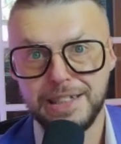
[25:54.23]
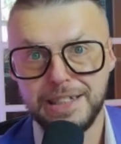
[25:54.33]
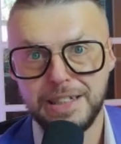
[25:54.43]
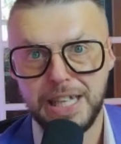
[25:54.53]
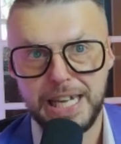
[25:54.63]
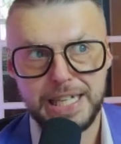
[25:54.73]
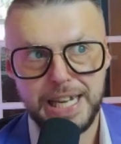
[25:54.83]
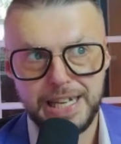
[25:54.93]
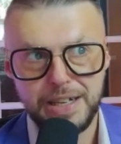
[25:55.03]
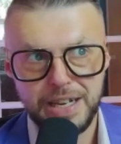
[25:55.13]
Like
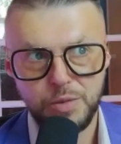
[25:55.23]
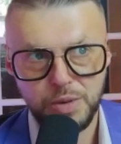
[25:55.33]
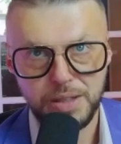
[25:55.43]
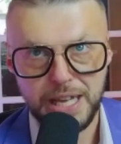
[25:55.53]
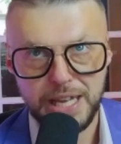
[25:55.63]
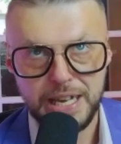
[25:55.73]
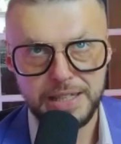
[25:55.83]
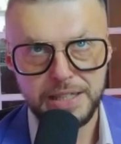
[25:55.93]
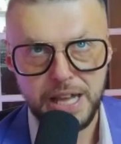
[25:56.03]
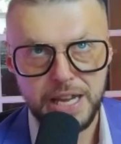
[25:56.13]
it, it like
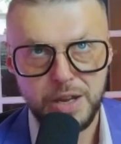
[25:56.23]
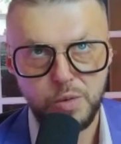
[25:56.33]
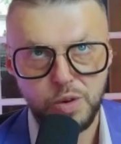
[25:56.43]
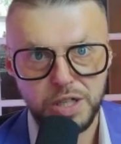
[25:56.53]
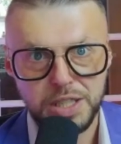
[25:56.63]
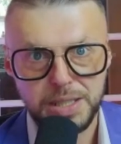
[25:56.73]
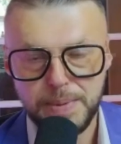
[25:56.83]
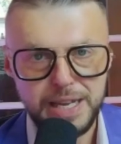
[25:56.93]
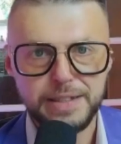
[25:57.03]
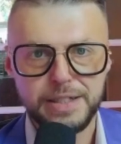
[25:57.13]
it's like you were
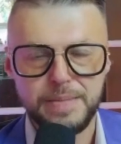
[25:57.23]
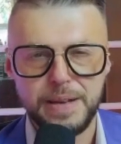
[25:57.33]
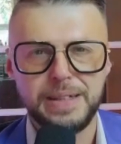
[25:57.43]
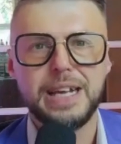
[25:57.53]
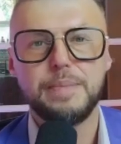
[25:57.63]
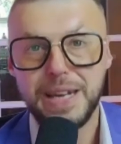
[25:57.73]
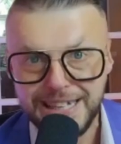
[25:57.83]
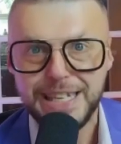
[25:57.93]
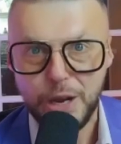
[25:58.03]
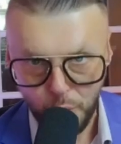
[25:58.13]
speaking to me, like,
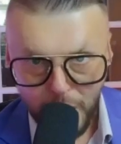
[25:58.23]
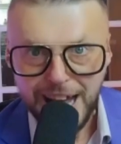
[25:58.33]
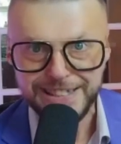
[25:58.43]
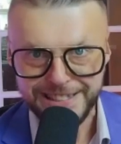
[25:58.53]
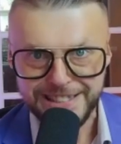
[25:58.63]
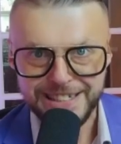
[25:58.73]
because I was.